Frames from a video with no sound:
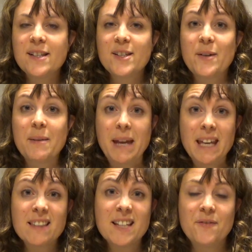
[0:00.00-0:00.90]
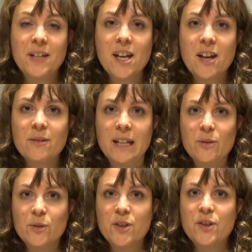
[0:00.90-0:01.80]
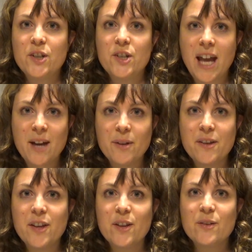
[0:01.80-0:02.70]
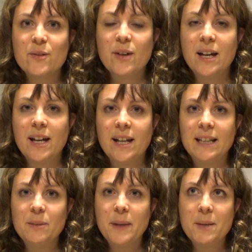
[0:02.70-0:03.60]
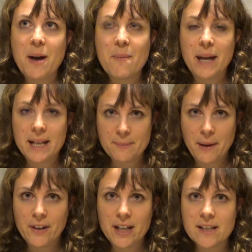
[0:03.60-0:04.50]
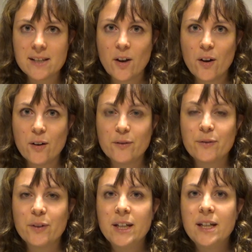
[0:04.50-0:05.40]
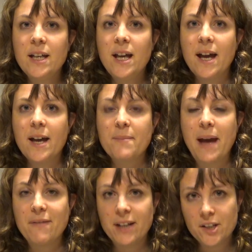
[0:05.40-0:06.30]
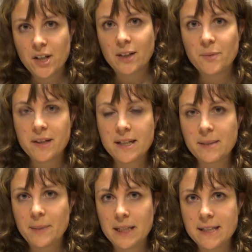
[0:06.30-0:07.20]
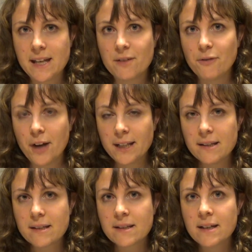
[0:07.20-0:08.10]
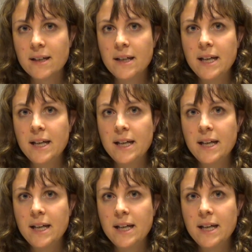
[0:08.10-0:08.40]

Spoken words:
So I'm making this video in order to share with you a little bit about my experience of having a child with a disability in France.